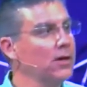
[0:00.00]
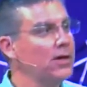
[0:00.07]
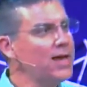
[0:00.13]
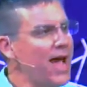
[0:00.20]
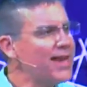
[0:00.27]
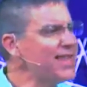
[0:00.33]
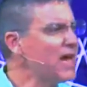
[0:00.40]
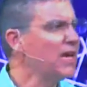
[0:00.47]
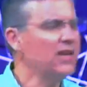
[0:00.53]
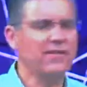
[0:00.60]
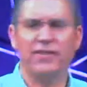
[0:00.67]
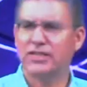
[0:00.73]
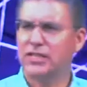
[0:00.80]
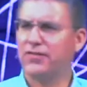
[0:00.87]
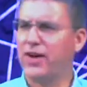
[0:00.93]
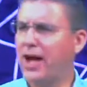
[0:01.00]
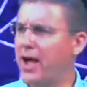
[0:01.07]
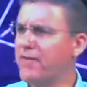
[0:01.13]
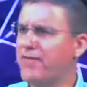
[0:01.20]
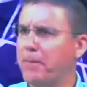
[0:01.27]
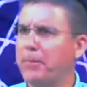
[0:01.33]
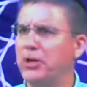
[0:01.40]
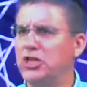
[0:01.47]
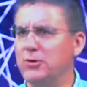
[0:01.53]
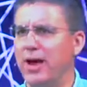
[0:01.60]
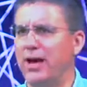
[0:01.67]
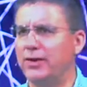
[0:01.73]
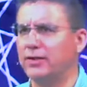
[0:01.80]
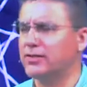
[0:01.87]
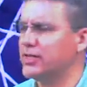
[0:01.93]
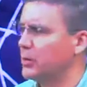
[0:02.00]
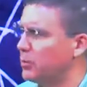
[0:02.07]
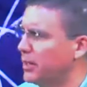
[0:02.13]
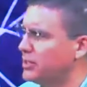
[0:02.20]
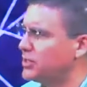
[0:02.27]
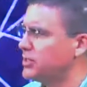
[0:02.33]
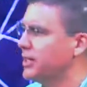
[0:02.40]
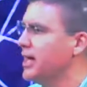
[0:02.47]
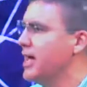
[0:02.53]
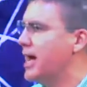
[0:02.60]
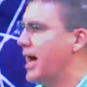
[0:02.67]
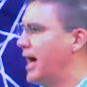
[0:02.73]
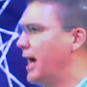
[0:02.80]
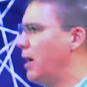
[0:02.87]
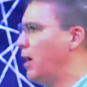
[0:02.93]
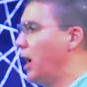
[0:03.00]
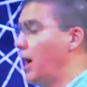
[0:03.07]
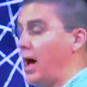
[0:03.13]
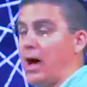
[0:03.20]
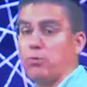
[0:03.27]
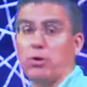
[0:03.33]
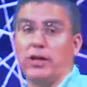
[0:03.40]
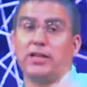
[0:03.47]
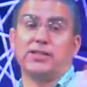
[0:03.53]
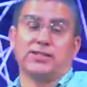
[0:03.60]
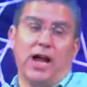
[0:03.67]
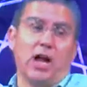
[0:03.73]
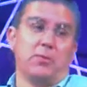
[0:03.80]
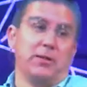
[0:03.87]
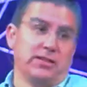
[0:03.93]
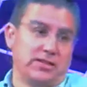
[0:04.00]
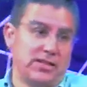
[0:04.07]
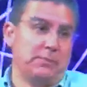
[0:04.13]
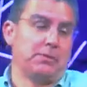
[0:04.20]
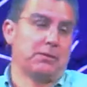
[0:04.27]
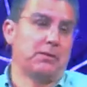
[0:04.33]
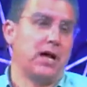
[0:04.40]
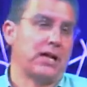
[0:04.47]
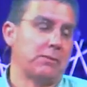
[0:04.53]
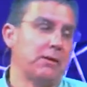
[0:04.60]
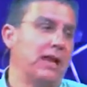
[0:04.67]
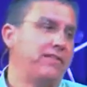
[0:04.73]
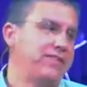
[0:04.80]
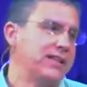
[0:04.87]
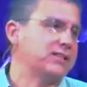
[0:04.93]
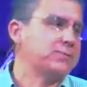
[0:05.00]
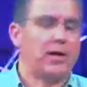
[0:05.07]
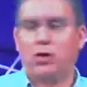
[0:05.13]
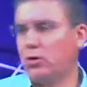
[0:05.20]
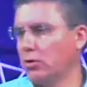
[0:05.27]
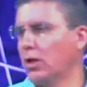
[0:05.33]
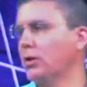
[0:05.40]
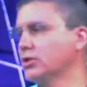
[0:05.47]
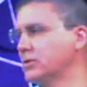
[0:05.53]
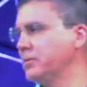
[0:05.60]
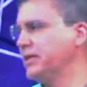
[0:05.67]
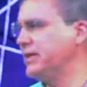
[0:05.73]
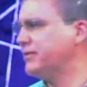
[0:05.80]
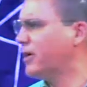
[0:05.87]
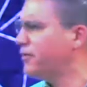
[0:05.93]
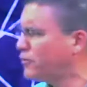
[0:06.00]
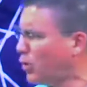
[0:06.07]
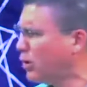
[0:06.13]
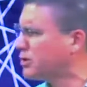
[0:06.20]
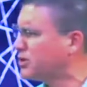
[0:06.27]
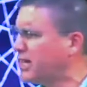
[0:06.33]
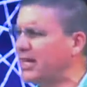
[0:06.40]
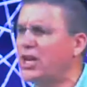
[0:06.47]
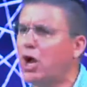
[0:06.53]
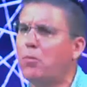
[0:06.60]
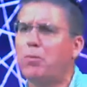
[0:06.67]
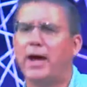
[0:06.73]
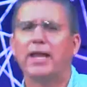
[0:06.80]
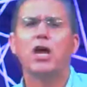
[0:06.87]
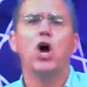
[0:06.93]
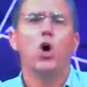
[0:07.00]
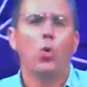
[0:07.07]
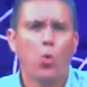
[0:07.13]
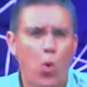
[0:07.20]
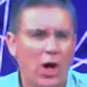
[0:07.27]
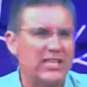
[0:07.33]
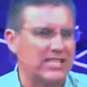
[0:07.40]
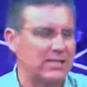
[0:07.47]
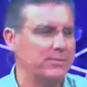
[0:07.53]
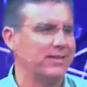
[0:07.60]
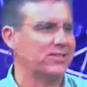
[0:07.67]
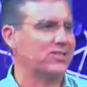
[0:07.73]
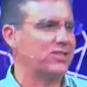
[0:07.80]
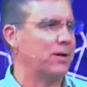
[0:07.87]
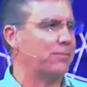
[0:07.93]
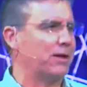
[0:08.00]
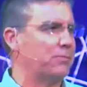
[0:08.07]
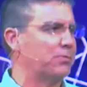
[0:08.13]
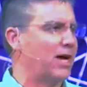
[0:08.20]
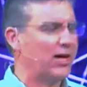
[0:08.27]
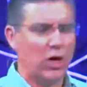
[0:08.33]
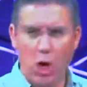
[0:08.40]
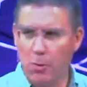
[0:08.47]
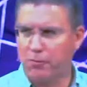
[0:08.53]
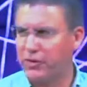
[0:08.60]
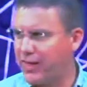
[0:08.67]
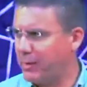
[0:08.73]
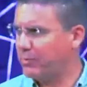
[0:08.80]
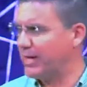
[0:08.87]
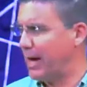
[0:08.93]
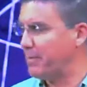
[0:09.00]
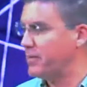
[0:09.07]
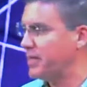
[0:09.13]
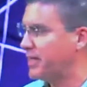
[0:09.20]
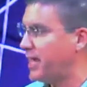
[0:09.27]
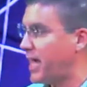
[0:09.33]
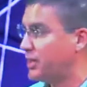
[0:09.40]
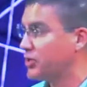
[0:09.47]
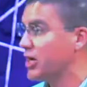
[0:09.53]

Now, I doubt any of us, if I, if I put you out here and said, well, listen, I, I, I really desire to be a stumbling block in my life. That's my whole goal as a believer. Of course not. Nobody wants to be a stumbling block. Hopefully, that would not be the case.